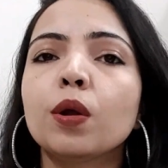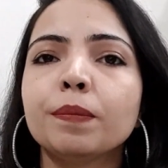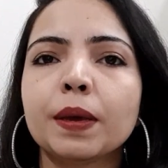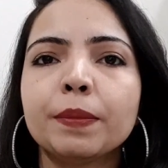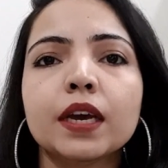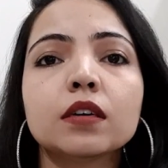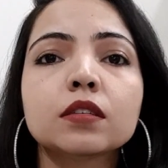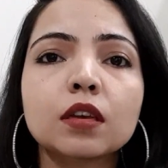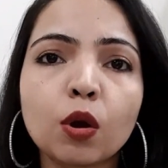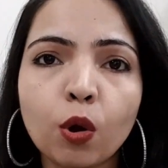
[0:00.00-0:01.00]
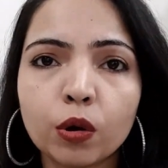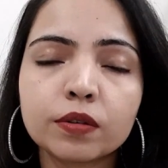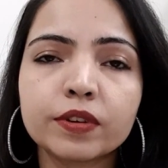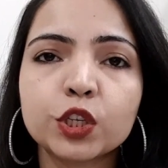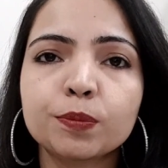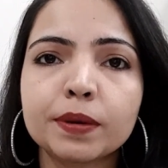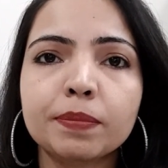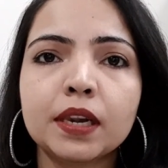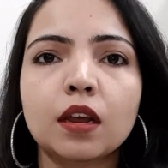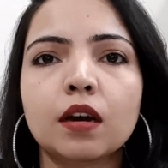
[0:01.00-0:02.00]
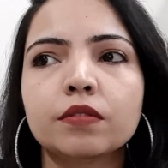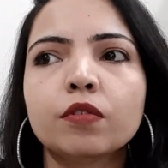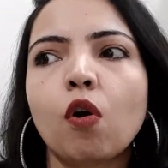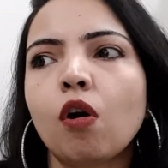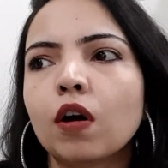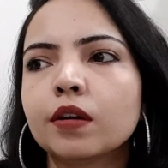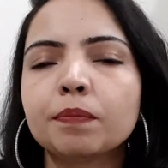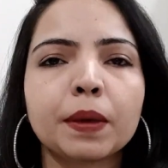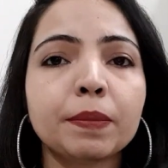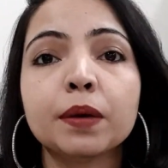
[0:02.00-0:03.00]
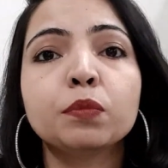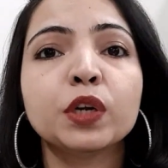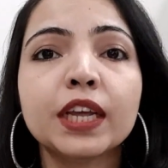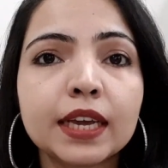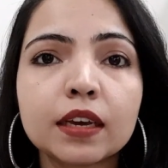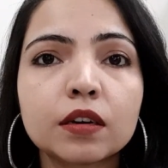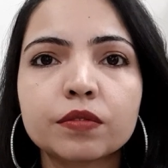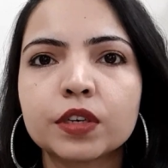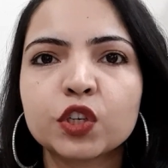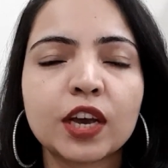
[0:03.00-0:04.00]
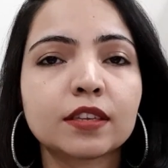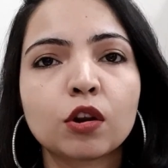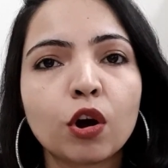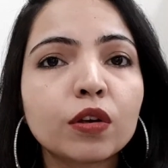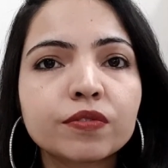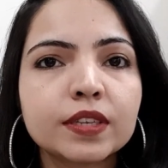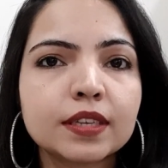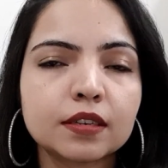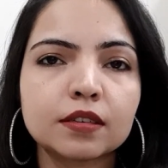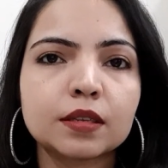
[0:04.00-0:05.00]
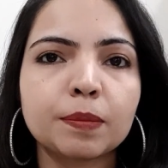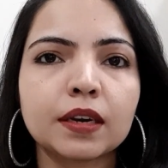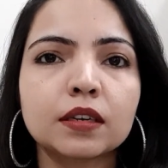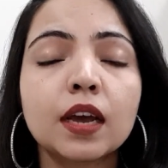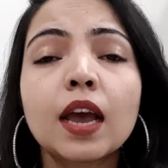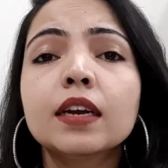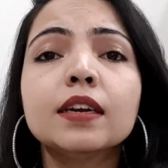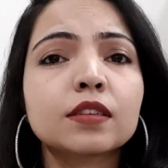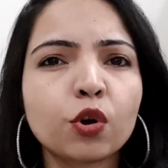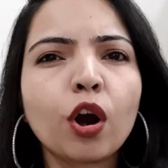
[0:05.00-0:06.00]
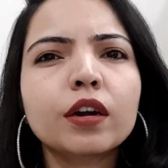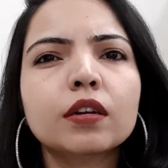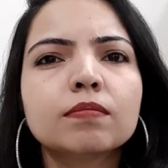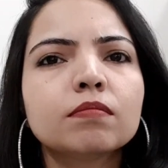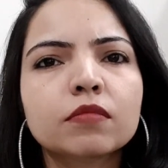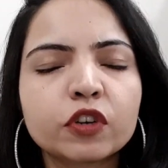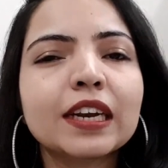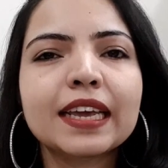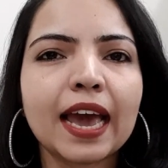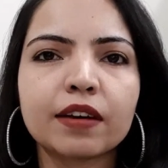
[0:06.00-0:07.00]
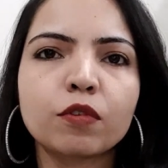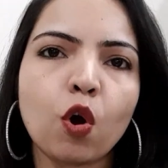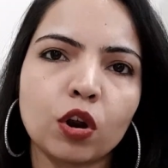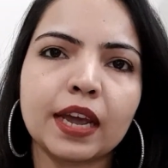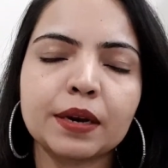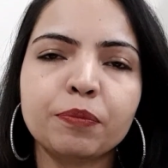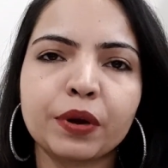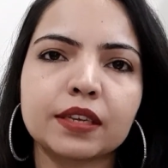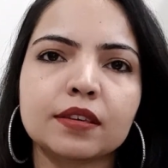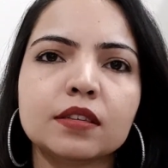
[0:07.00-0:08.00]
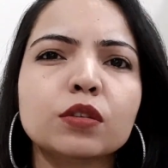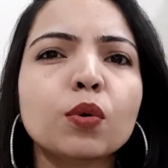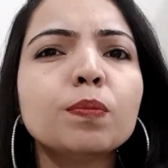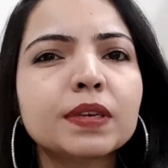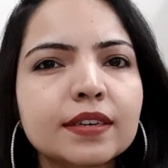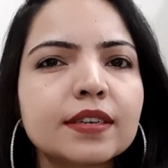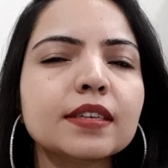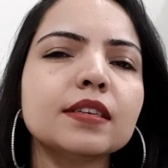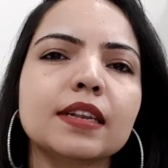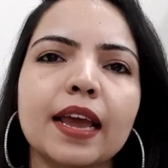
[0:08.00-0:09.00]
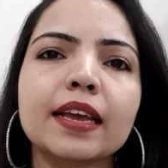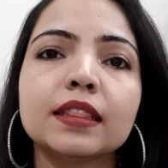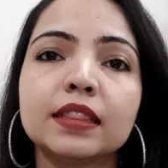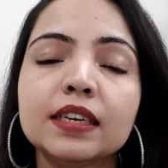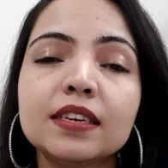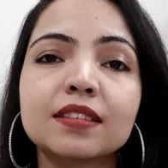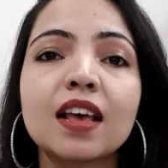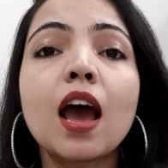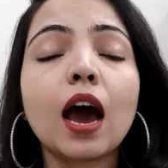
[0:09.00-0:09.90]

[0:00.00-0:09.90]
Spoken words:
or maybe a salon which people love, or maybe a boutique which has a lot of visitors but does not really have online presence. So businesses like these